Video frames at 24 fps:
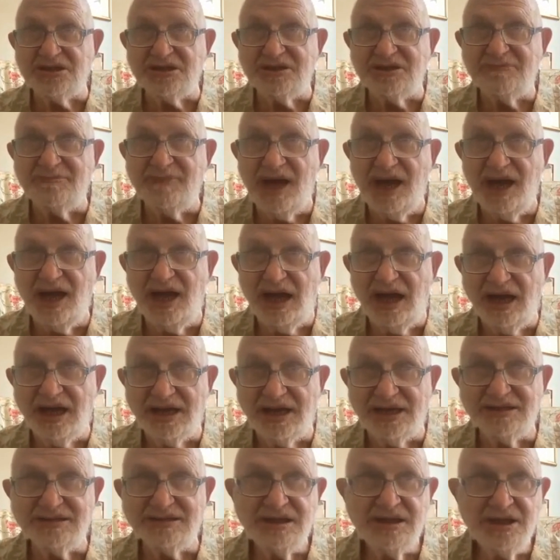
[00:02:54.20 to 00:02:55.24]
of the
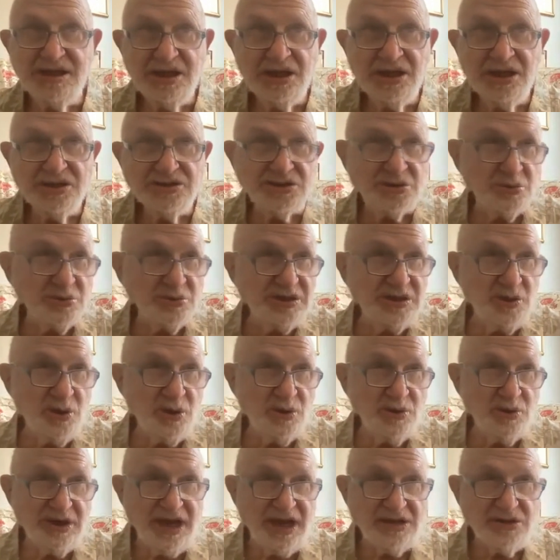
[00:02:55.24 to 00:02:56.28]
mind, to
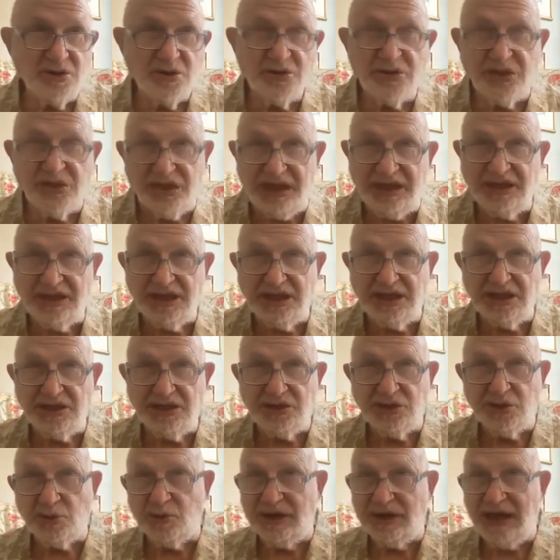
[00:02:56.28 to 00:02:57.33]
reorient your thinking and
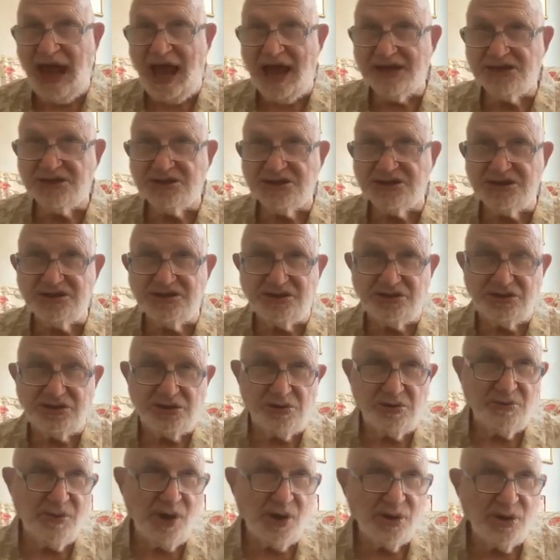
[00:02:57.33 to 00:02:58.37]
your reactions and
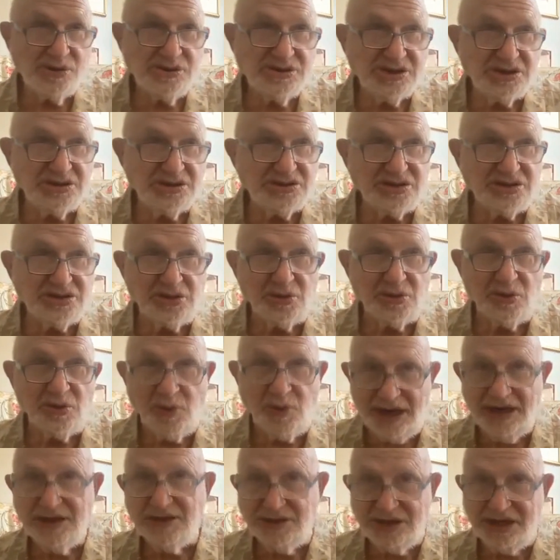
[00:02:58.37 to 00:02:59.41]
your emotions and your
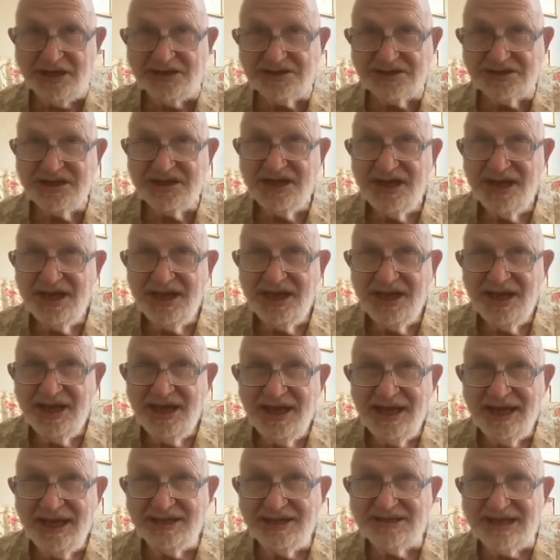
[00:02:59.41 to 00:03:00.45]
awareness.
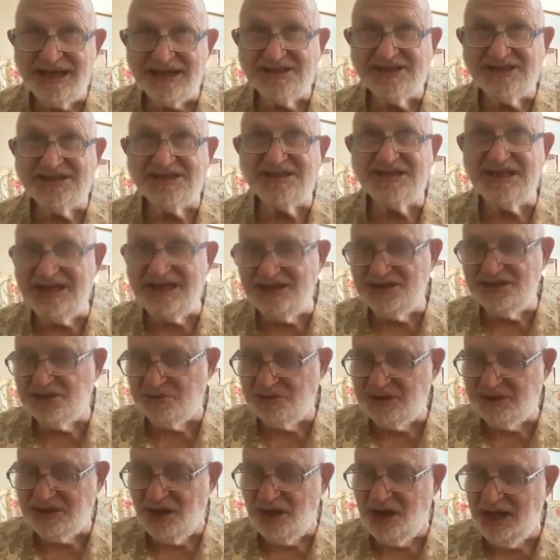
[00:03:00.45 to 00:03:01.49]
It exceeds
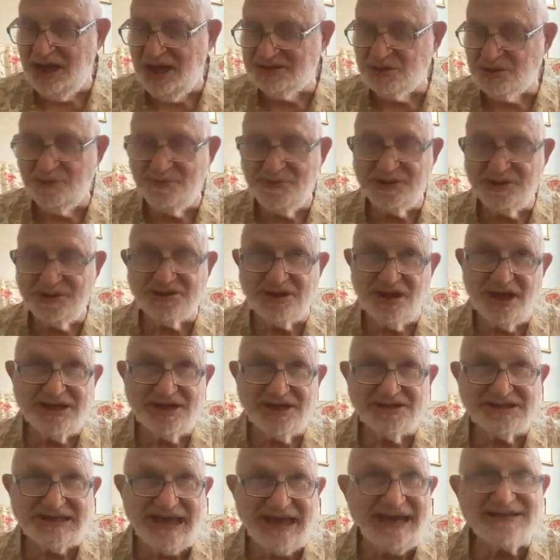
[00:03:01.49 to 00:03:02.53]
it's almost like
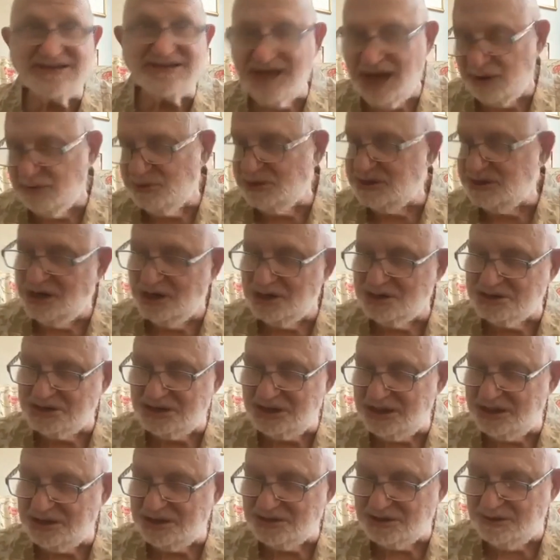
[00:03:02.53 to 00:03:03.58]
it's anti-reductionism.